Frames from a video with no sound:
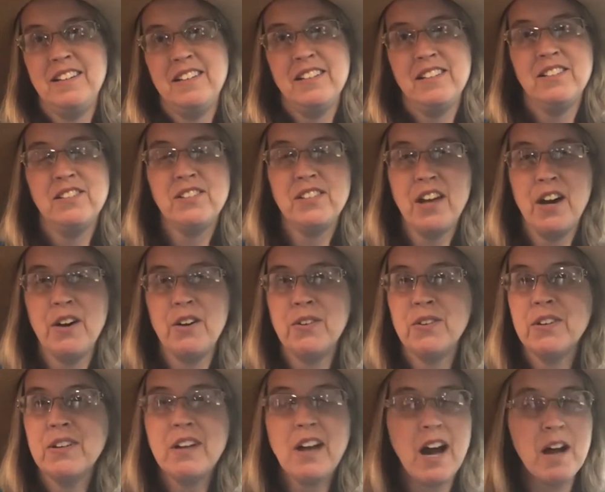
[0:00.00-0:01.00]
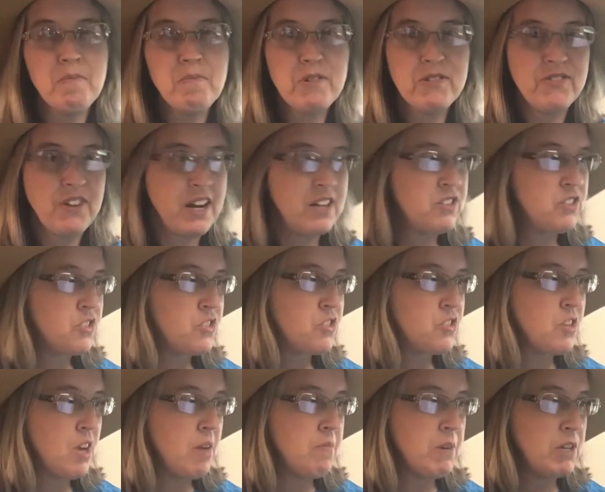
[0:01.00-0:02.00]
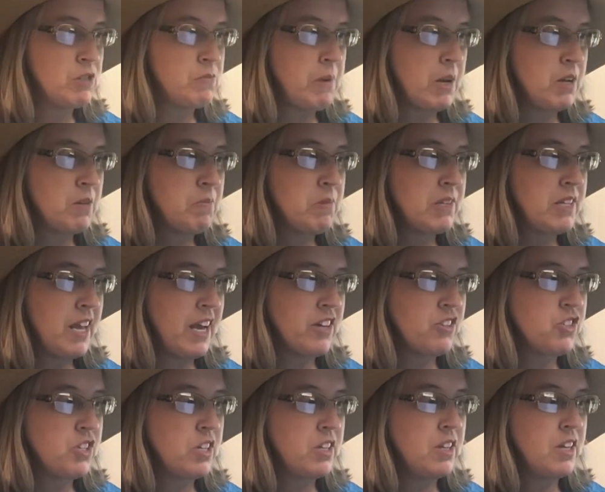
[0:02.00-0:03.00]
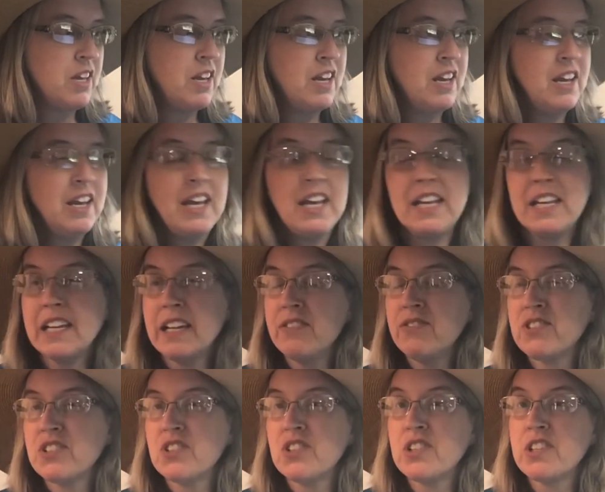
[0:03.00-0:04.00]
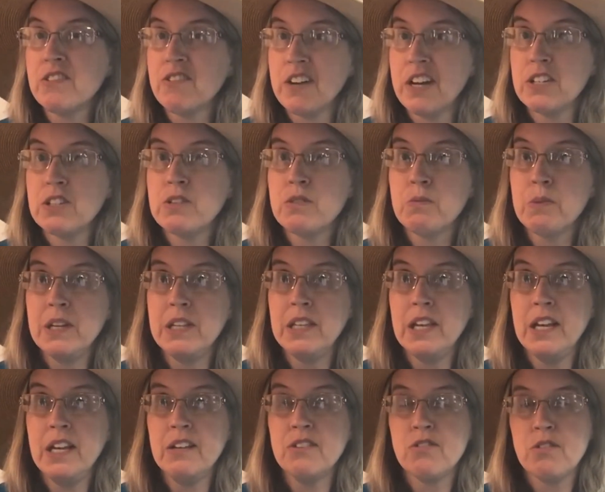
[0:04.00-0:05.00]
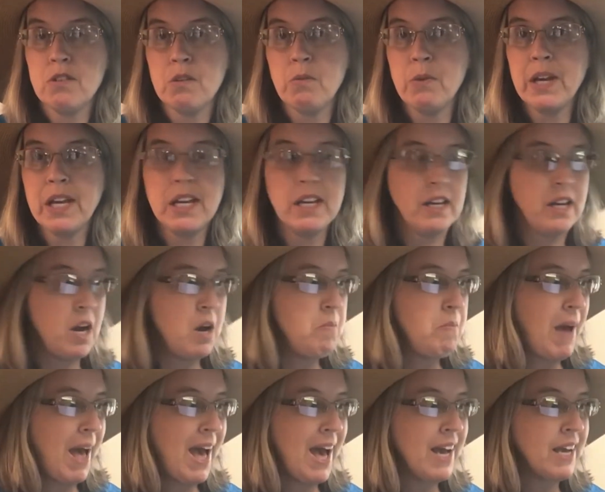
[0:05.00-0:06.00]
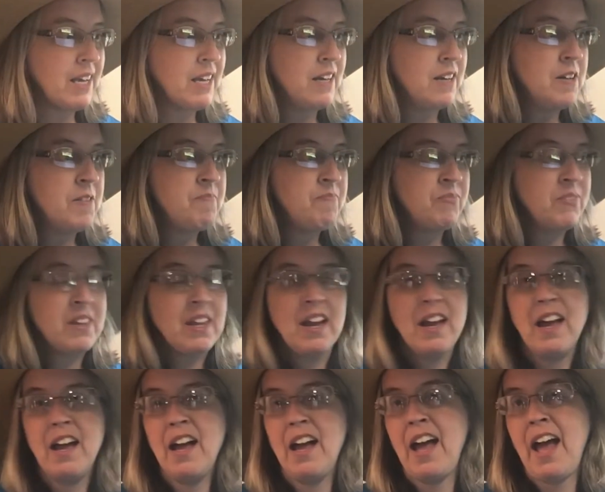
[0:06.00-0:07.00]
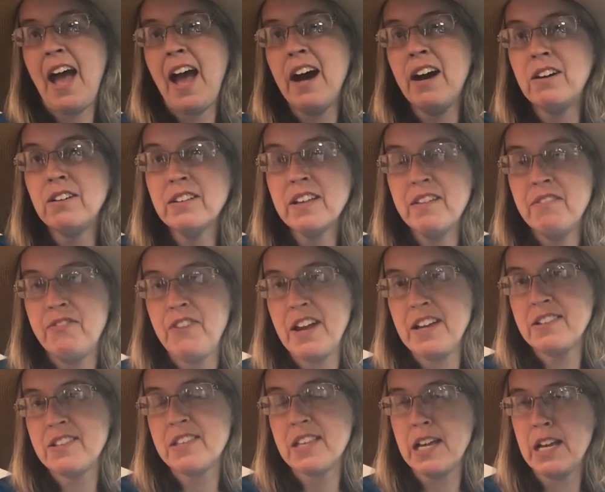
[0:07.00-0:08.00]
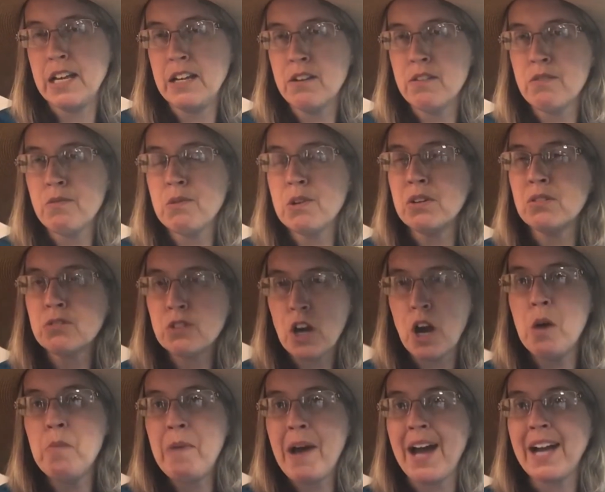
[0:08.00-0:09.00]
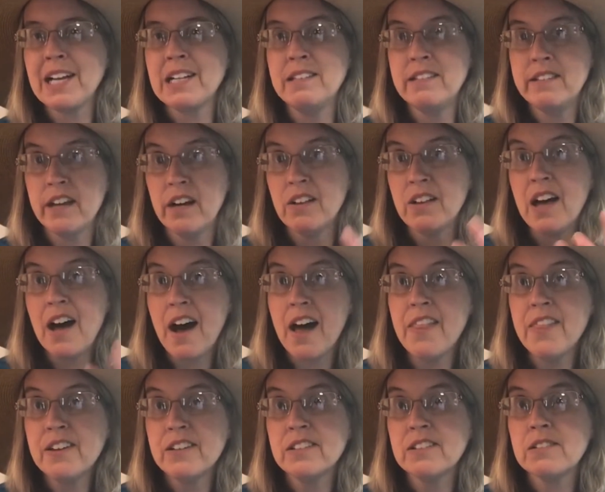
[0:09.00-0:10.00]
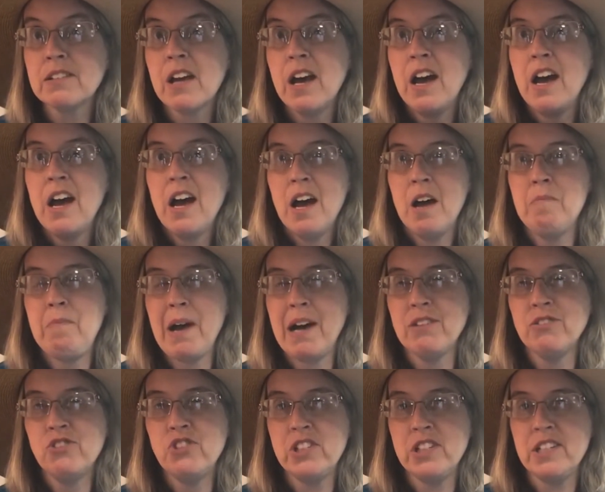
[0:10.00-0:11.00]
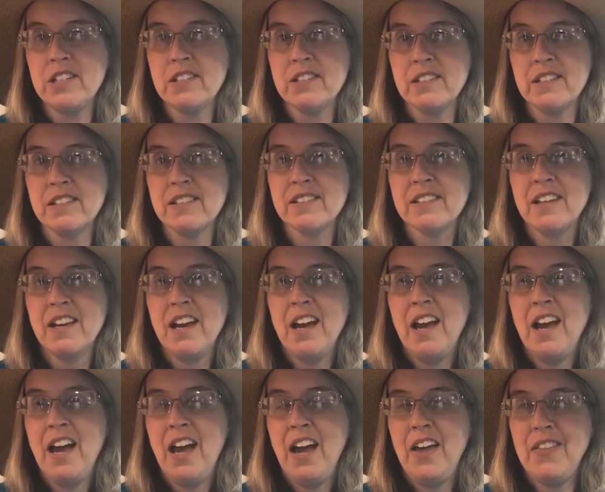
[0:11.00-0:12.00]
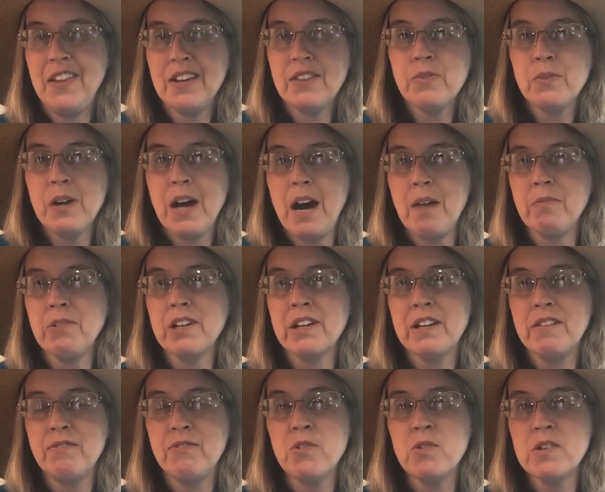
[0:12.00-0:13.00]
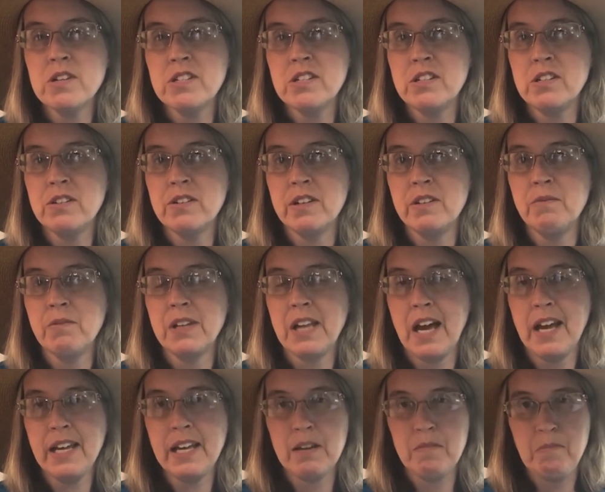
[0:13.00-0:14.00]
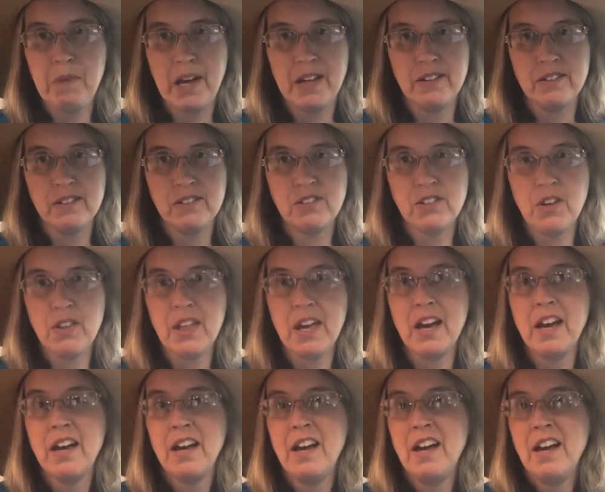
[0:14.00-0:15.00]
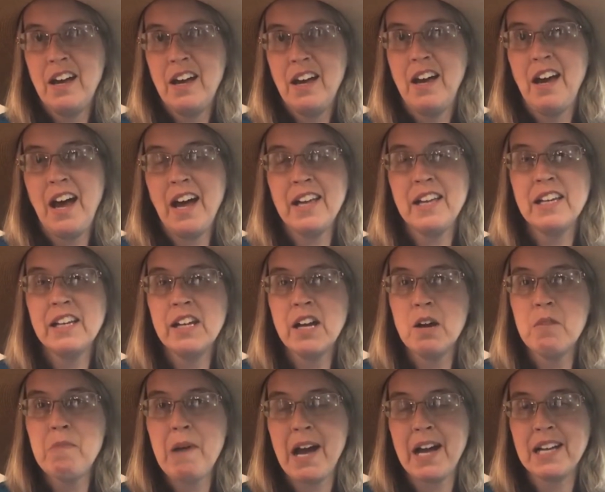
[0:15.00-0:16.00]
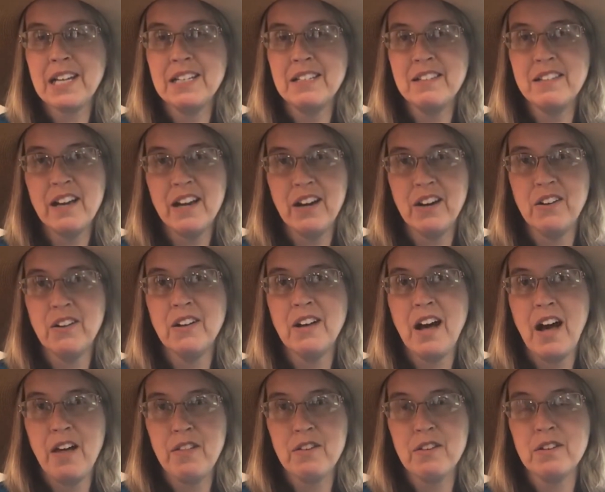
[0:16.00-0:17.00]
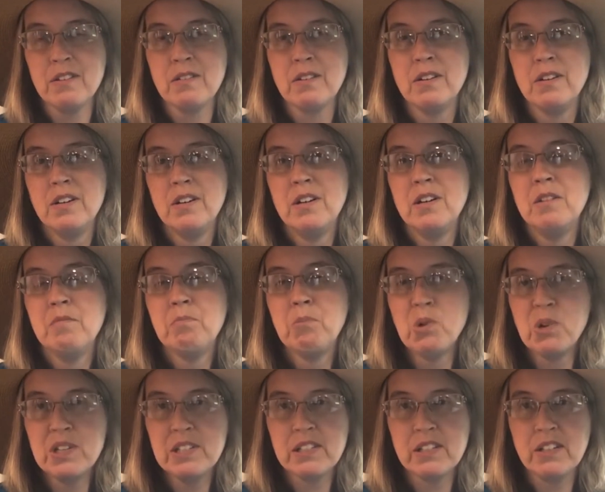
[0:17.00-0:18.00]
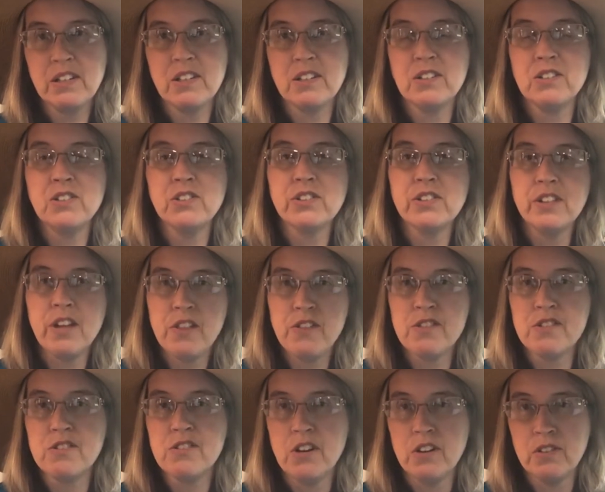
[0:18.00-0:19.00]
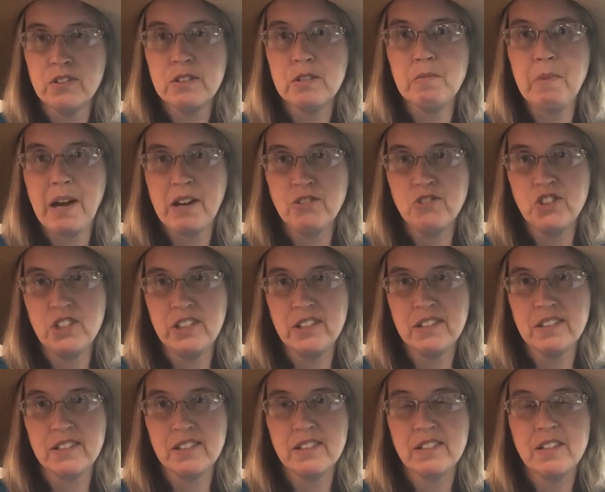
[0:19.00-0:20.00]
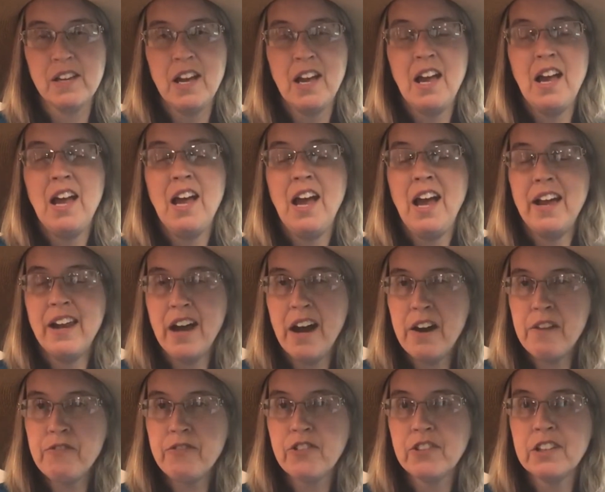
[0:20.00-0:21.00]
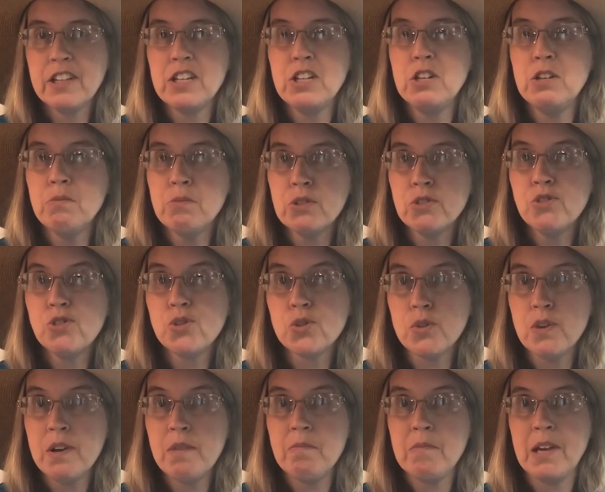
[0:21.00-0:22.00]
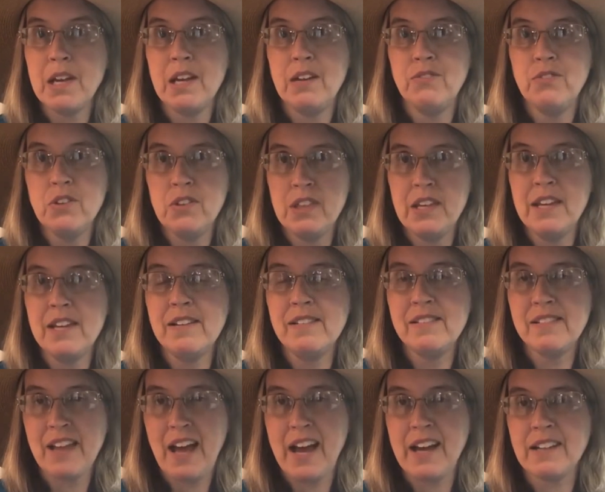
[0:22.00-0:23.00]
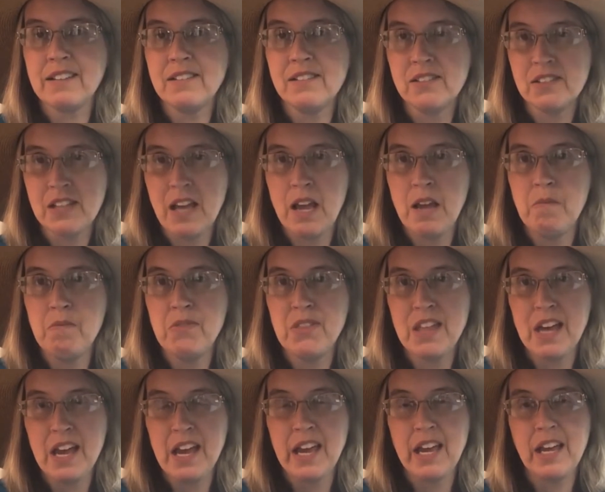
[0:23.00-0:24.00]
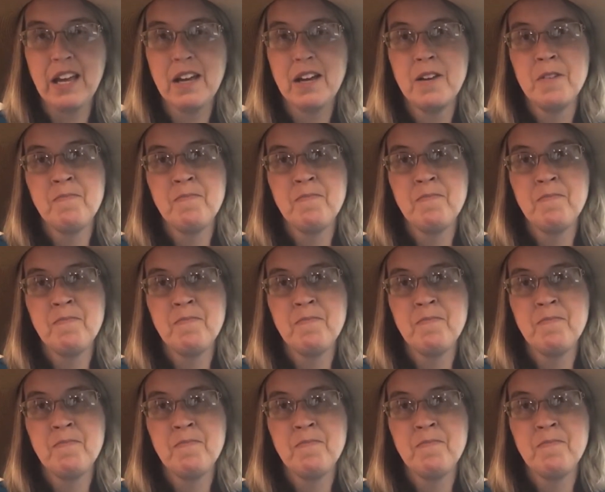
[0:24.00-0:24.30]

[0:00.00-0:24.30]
So God provides so much better protection. He gives us the rest we need so that we can go back out and face the heat of the world. Go back and tell others about Jesus. And that's what I'm looking forward to doing when I get better, so that I can go back and tell other boys and girls and other adults about Jesus. And hopefully you will join me and do the exact same thing.